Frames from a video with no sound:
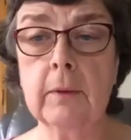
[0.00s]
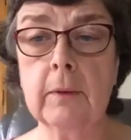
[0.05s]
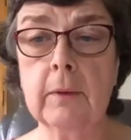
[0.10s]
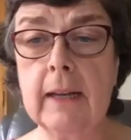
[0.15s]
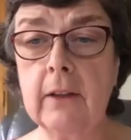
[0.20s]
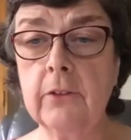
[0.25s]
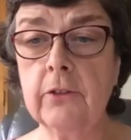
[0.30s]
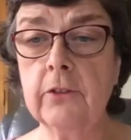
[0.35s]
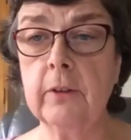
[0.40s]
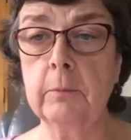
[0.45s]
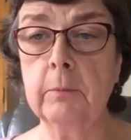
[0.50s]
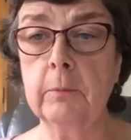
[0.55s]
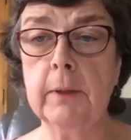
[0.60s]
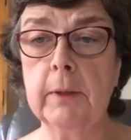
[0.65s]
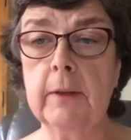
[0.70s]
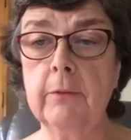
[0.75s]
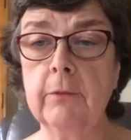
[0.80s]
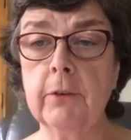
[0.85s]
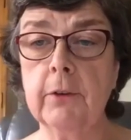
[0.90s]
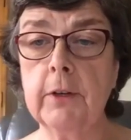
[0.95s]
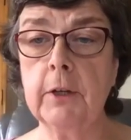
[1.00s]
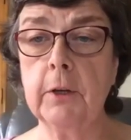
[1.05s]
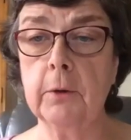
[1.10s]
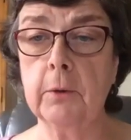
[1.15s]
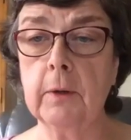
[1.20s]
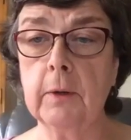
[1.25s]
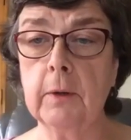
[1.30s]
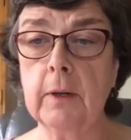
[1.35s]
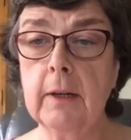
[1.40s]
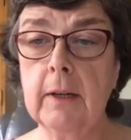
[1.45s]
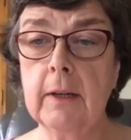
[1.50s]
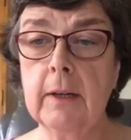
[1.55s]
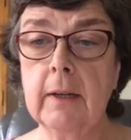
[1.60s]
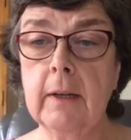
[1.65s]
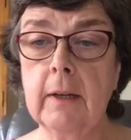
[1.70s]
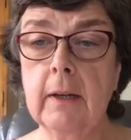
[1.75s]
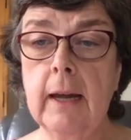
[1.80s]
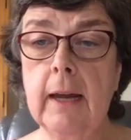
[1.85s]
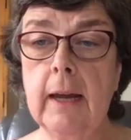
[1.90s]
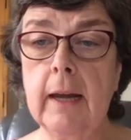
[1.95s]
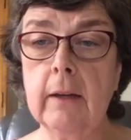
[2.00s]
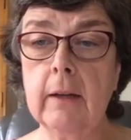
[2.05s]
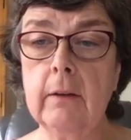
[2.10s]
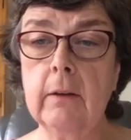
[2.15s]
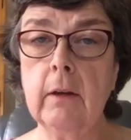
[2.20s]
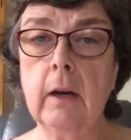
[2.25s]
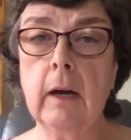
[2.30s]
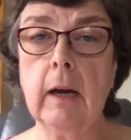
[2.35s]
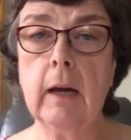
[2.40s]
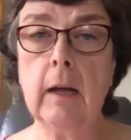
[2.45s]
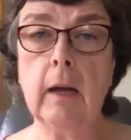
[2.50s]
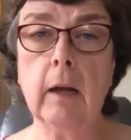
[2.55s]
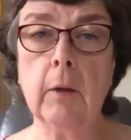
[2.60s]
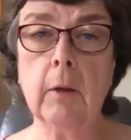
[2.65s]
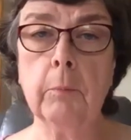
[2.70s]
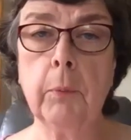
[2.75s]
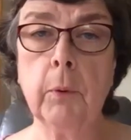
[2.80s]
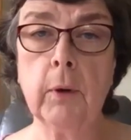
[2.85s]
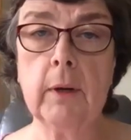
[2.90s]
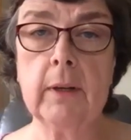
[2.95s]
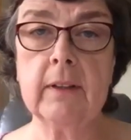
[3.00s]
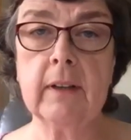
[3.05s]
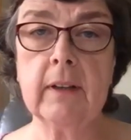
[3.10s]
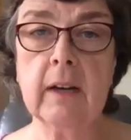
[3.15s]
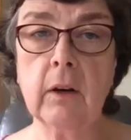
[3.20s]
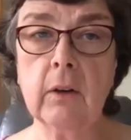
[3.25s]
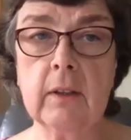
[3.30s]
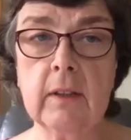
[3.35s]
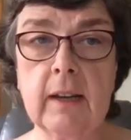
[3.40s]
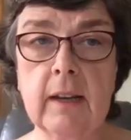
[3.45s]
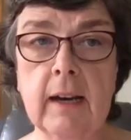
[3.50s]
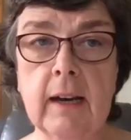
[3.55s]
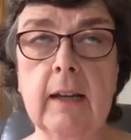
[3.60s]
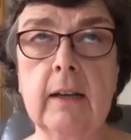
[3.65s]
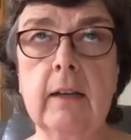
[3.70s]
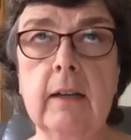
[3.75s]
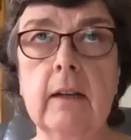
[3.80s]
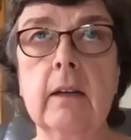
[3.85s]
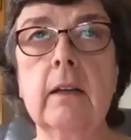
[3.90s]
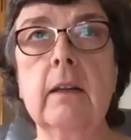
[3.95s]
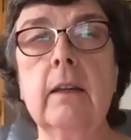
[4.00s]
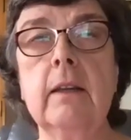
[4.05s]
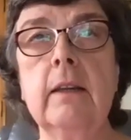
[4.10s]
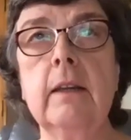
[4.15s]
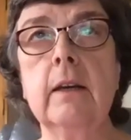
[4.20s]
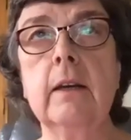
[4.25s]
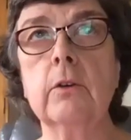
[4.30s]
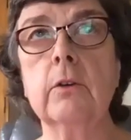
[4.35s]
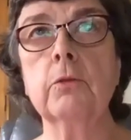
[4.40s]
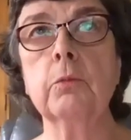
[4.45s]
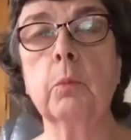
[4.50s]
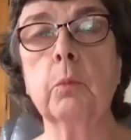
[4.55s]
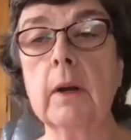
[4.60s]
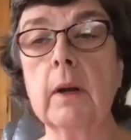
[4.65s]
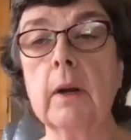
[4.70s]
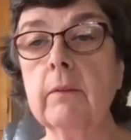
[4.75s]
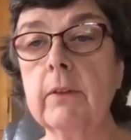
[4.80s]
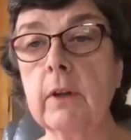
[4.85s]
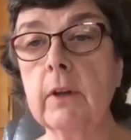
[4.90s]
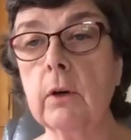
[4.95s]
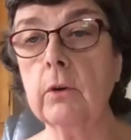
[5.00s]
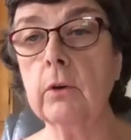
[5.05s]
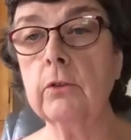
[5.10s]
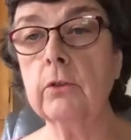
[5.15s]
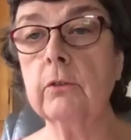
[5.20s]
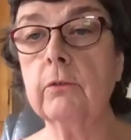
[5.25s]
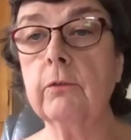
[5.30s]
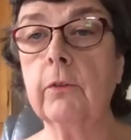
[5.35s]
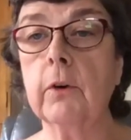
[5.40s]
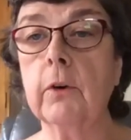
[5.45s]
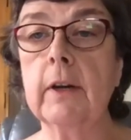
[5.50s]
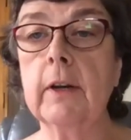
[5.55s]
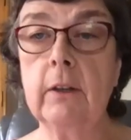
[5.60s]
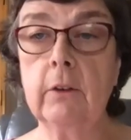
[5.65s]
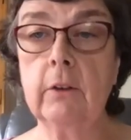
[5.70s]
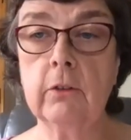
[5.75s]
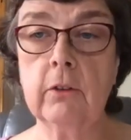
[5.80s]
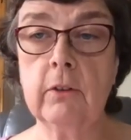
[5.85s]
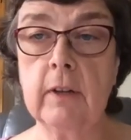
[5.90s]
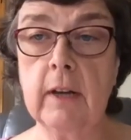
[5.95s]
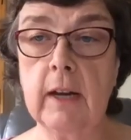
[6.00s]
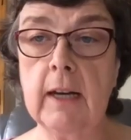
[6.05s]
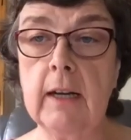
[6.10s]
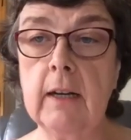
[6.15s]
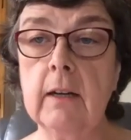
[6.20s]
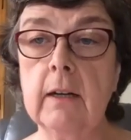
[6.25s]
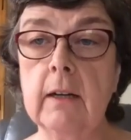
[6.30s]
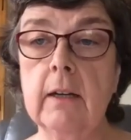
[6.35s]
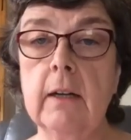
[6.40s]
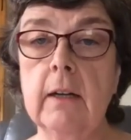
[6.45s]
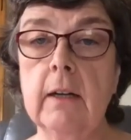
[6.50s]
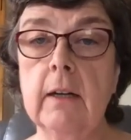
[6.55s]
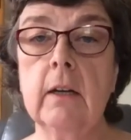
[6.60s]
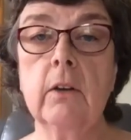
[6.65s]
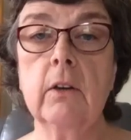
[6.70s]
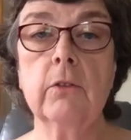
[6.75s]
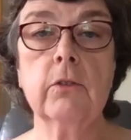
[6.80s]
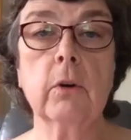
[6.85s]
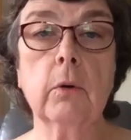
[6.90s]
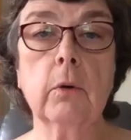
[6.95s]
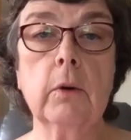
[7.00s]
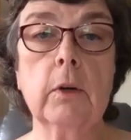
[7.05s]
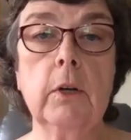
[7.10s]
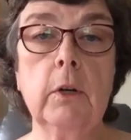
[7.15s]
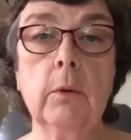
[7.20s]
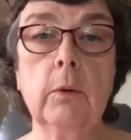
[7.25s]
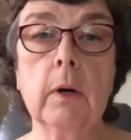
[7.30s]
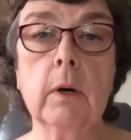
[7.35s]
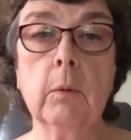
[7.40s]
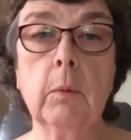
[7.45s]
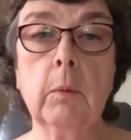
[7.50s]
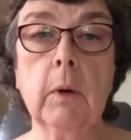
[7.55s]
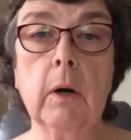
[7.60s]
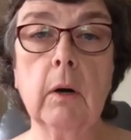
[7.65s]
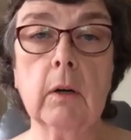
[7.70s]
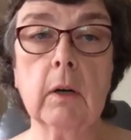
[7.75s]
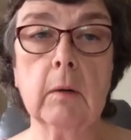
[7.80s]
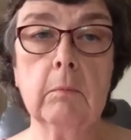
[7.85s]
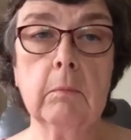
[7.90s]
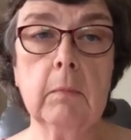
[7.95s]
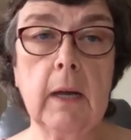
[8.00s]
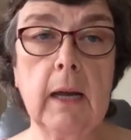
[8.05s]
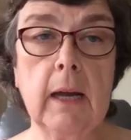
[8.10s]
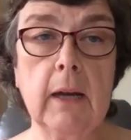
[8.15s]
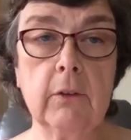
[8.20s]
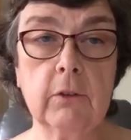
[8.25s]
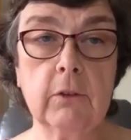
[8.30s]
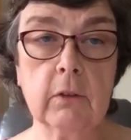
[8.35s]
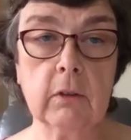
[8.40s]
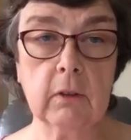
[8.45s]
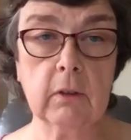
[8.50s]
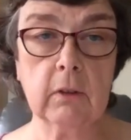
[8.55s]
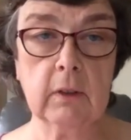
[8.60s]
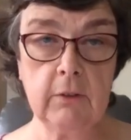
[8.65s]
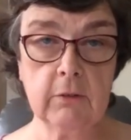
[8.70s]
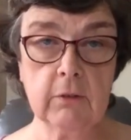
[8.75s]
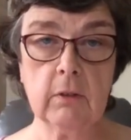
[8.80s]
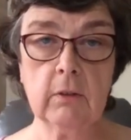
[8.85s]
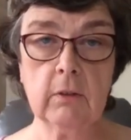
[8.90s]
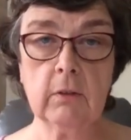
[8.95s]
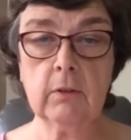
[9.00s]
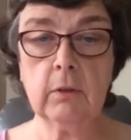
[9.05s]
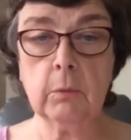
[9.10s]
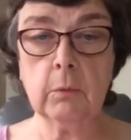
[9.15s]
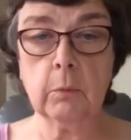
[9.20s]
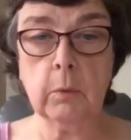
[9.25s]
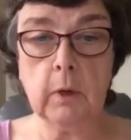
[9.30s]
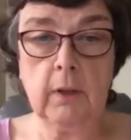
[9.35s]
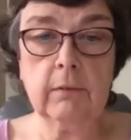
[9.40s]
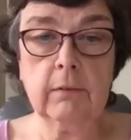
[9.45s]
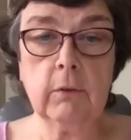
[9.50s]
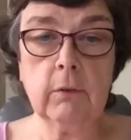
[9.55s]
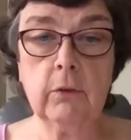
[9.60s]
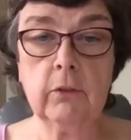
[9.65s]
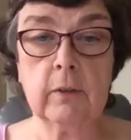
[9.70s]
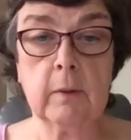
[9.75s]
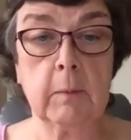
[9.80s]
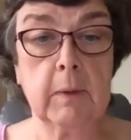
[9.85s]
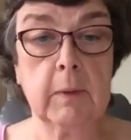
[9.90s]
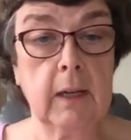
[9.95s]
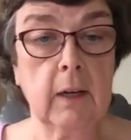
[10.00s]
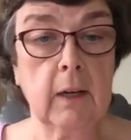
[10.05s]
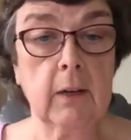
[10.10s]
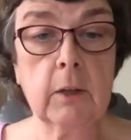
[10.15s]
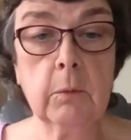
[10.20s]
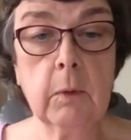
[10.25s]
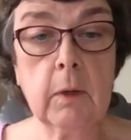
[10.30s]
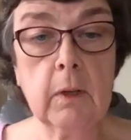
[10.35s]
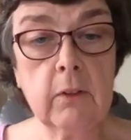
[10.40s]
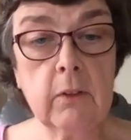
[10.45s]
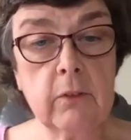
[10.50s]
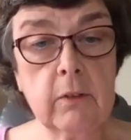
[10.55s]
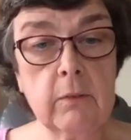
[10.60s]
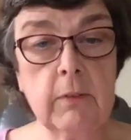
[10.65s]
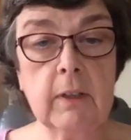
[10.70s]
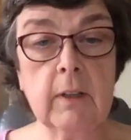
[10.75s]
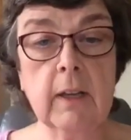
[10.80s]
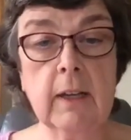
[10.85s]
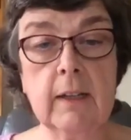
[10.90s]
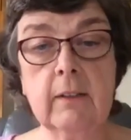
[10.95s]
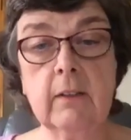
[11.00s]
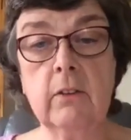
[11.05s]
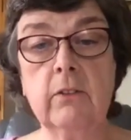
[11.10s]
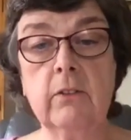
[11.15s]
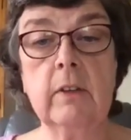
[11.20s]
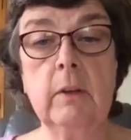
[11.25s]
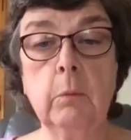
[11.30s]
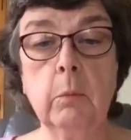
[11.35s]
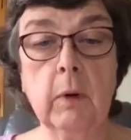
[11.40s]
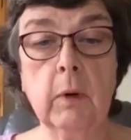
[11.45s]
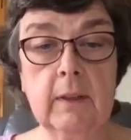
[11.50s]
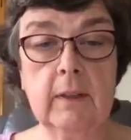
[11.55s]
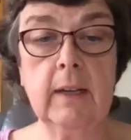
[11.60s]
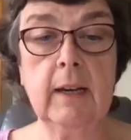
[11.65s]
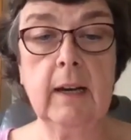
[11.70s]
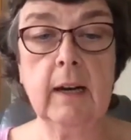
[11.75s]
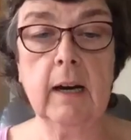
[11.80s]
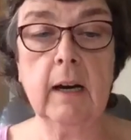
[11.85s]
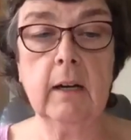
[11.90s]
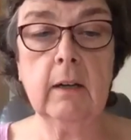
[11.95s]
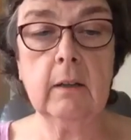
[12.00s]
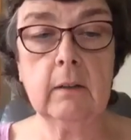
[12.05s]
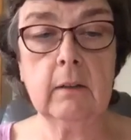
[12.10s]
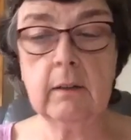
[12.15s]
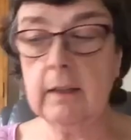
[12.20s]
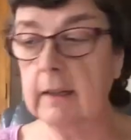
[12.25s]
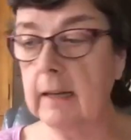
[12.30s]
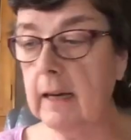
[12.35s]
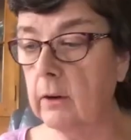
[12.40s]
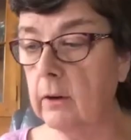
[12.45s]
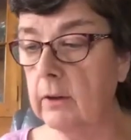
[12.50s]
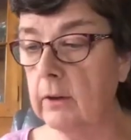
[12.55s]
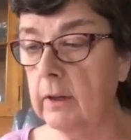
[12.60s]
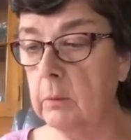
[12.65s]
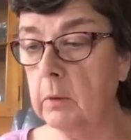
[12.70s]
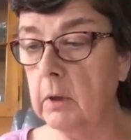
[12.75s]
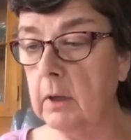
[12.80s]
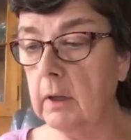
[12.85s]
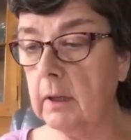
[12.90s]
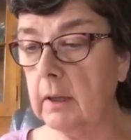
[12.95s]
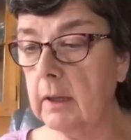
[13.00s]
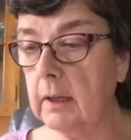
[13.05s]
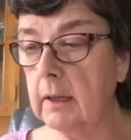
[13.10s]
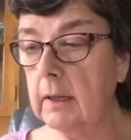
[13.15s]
That's simply for you. And I'll point out that there's one of those for each day. So you are welcome at your leisure to work through some of the other ones if you'd like to see what they are and how they work.